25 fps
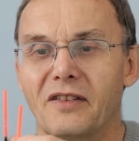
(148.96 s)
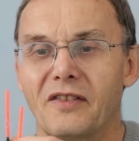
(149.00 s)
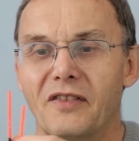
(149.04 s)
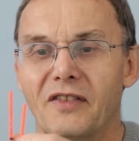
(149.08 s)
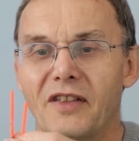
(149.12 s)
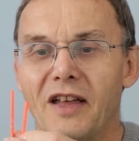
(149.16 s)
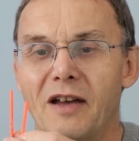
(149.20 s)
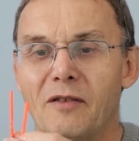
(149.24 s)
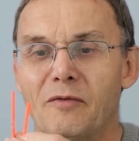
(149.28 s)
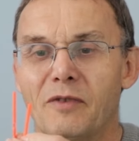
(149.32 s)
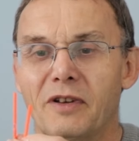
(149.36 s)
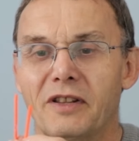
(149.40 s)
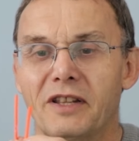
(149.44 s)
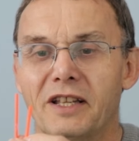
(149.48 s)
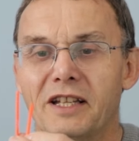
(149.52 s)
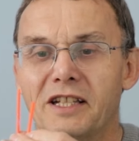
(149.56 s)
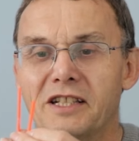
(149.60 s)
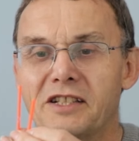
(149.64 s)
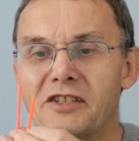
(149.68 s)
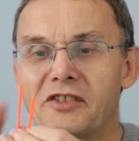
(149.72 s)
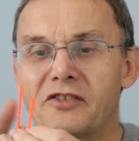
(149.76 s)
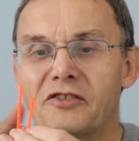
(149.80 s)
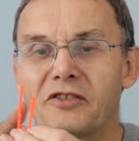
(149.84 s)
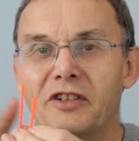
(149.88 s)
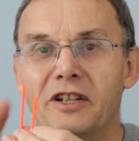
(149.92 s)
That one
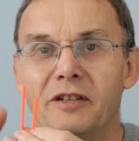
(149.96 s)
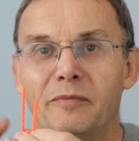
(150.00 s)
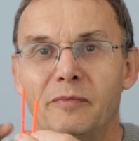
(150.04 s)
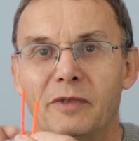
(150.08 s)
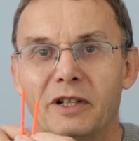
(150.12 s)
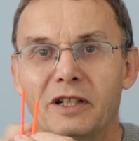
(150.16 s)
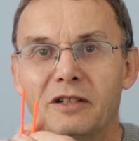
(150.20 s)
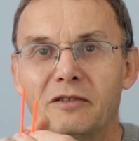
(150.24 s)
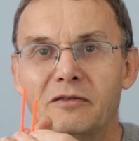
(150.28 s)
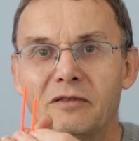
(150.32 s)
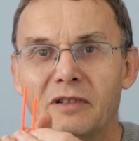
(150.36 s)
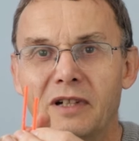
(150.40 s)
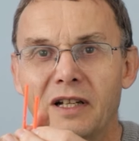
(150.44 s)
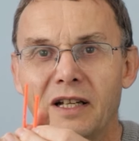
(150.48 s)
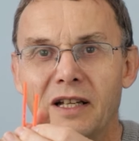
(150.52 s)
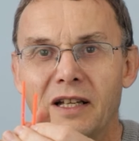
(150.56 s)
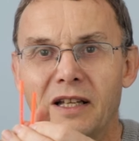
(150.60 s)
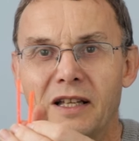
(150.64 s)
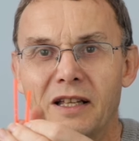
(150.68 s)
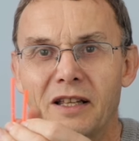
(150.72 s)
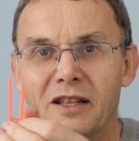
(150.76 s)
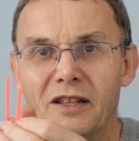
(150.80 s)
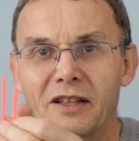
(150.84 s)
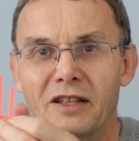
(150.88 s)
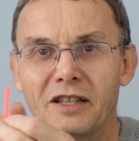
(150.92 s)
there's 3 mil.
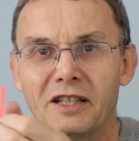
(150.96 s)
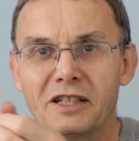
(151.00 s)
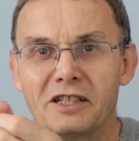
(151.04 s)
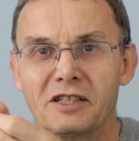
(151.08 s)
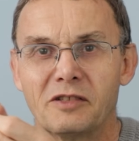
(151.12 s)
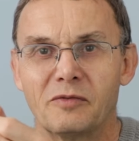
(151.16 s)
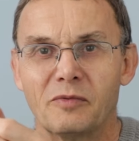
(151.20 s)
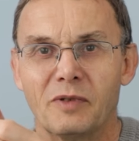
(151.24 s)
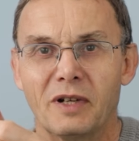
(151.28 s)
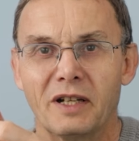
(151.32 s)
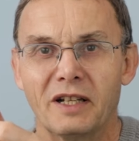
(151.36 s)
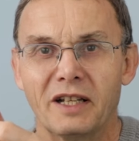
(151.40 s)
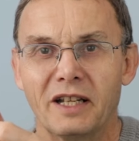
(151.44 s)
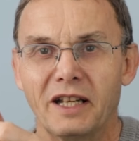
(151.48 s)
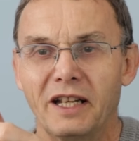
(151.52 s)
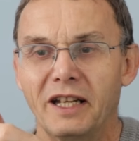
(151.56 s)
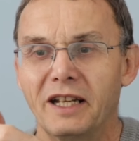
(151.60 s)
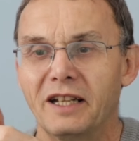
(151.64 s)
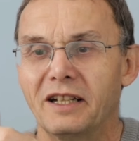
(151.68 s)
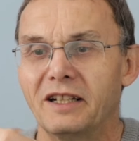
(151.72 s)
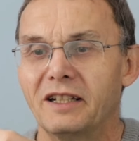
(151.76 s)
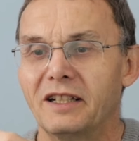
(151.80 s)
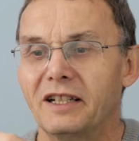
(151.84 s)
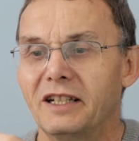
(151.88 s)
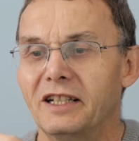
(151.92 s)
This one
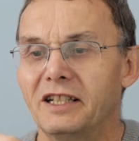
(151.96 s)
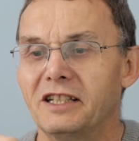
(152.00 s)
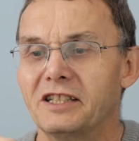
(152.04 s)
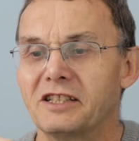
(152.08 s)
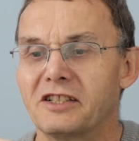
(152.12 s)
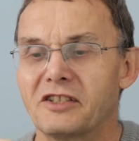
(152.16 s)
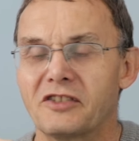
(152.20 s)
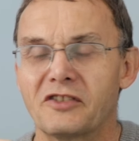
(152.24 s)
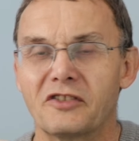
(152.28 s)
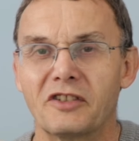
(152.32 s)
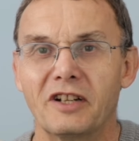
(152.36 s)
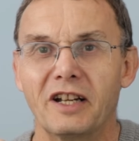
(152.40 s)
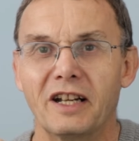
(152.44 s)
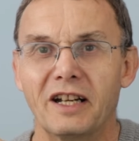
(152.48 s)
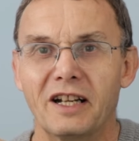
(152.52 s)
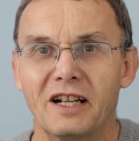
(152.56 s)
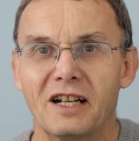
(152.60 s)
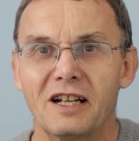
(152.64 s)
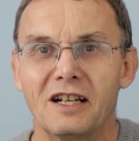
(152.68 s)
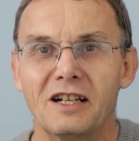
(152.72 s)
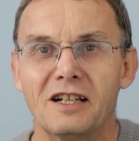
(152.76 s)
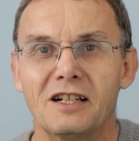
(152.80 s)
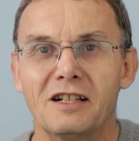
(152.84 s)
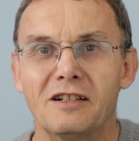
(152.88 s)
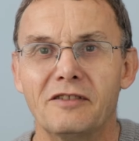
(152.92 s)
here is
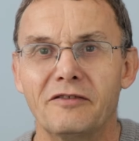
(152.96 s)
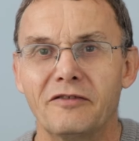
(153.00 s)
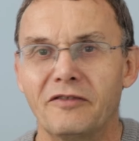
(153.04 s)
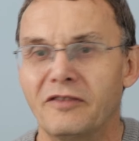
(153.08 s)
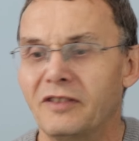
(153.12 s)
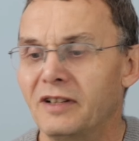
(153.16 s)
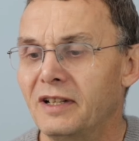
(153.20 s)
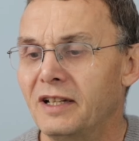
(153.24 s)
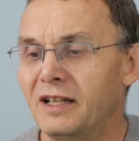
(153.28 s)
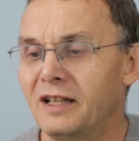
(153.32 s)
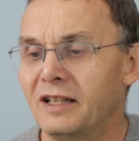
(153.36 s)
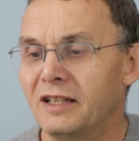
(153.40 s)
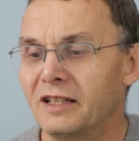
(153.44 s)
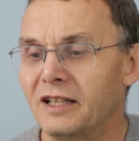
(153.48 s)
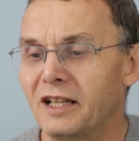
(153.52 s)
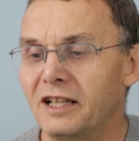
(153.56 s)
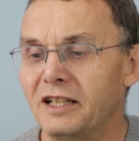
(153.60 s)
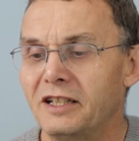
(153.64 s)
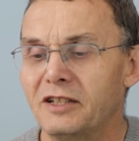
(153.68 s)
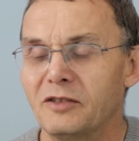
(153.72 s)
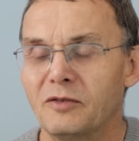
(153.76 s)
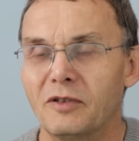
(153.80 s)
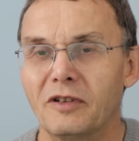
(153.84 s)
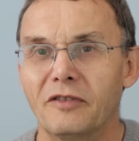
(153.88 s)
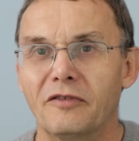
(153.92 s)
3.5. They
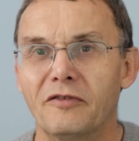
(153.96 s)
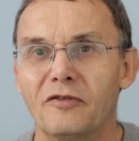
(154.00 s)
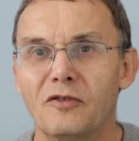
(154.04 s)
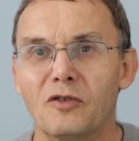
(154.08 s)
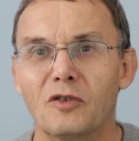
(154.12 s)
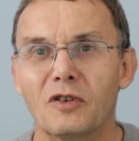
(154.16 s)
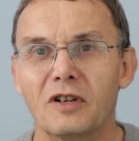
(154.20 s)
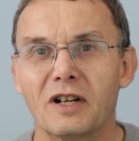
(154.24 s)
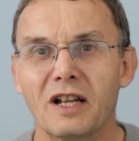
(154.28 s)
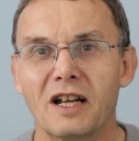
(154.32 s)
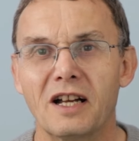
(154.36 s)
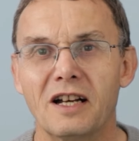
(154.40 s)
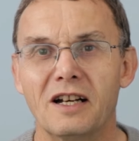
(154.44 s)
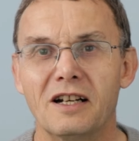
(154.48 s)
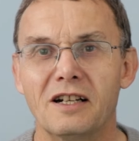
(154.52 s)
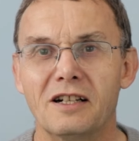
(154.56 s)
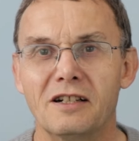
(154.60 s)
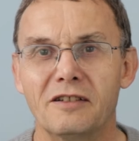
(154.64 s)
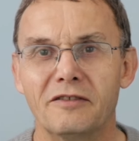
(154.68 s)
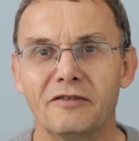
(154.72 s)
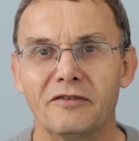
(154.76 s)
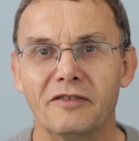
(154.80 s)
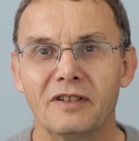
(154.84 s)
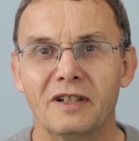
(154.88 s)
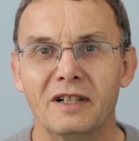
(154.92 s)
do a
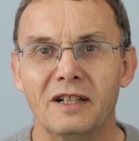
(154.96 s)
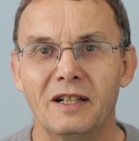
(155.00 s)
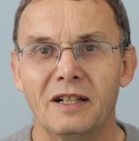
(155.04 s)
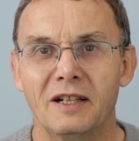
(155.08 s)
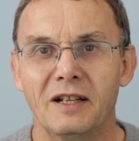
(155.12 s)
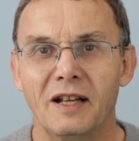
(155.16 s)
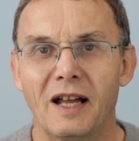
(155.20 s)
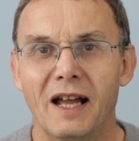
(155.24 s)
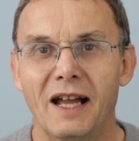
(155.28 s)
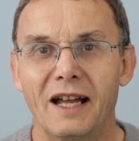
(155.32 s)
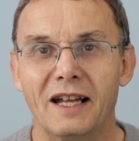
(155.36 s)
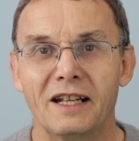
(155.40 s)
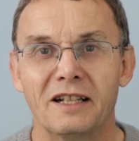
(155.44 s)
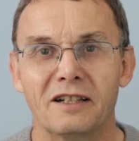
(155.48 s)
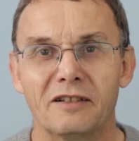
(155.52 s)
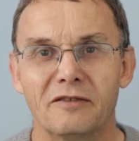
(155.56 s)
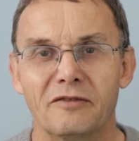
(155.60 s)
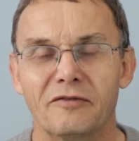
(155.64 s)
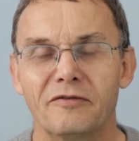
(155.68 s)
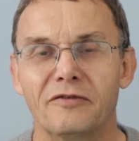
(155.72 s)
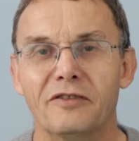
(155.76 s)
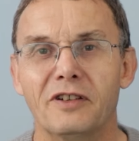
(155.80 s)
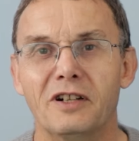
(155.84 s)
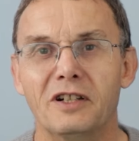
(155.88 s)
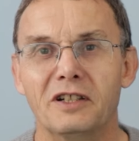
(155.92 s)
4.5 and a
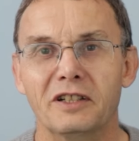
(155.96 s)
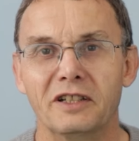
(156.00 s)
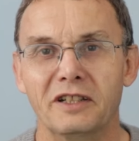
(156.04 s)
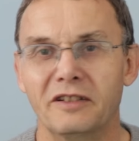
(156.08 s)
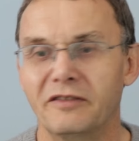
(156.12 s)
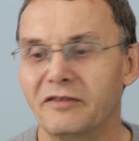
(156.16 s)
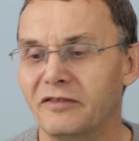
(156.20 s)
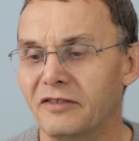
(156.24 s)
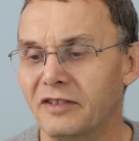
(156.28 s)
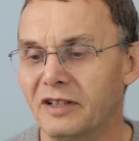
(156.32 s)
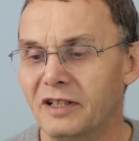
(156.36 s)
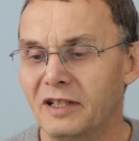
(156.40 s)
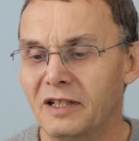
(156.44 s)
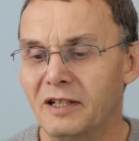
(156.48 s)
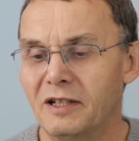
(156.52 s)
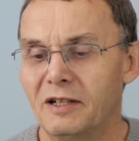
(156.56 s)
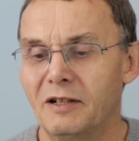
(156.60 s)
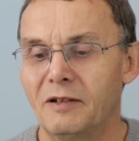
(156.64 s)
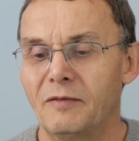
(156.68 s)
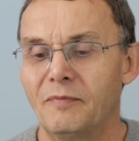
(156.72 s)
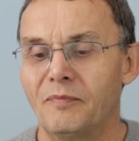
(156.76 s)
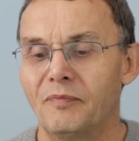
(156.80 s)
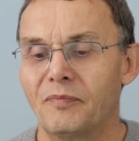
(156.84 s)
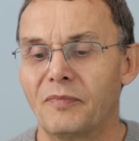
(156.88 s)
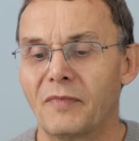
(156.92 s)
5.
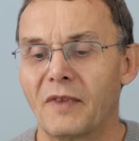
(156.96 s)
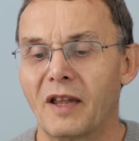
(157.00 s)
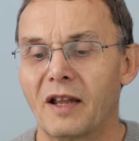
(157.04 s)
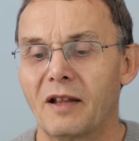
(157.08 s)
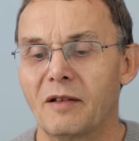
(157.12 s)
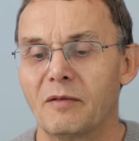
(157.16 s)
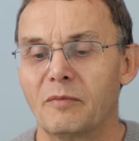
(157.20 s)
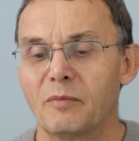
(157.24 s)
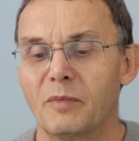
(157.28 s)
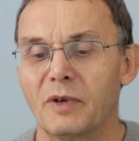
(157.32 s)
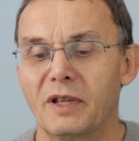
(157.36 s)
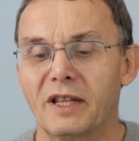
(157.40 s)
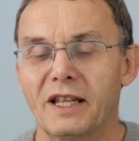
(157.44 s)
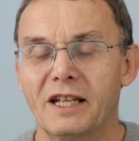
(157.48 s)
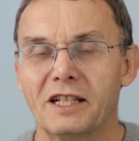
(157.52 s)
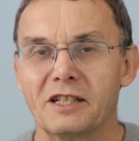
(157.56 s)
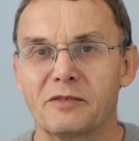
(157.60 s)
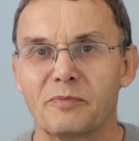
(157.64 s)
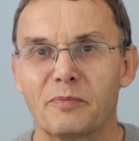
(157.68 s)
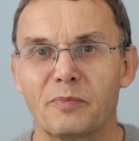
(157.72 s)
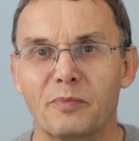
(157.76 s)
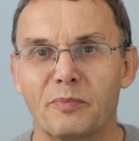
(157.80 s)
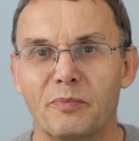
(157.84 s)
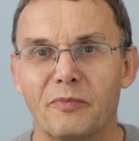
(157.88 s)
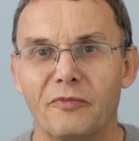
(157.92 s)
But that's
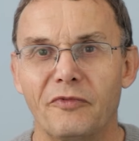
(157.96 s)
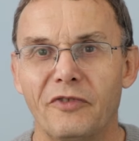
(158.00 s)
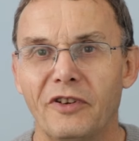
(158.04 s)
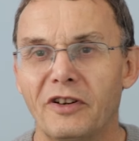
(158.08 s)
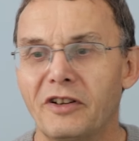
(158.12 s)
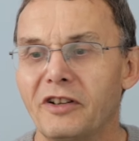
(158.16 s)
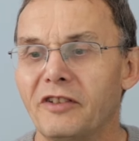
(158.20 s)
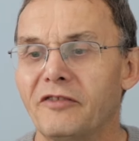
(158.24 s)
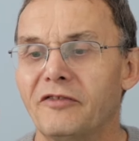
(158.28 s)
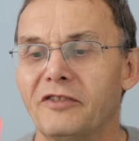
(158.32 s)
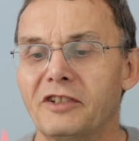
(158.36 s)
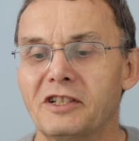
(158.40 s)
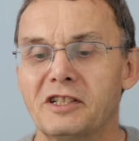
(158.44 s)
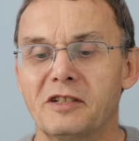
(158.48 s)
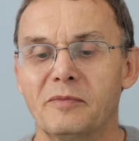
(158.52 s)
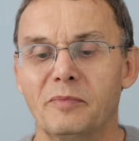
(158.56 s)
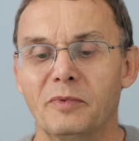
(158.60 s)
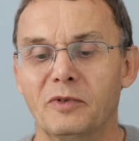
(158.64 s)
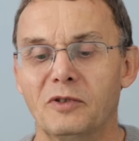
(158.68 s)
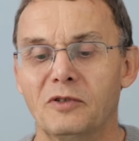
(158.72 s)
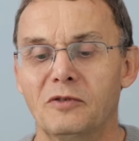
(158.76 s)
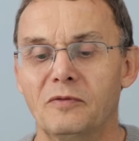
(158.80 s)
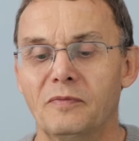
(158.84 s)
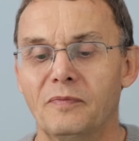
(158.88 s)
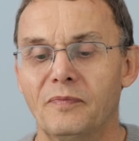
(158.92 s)
very
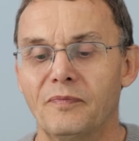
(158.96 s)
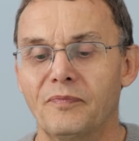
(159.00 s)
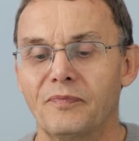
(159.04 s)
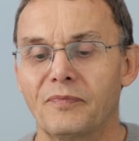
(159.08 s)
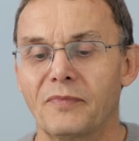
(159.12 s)
visible.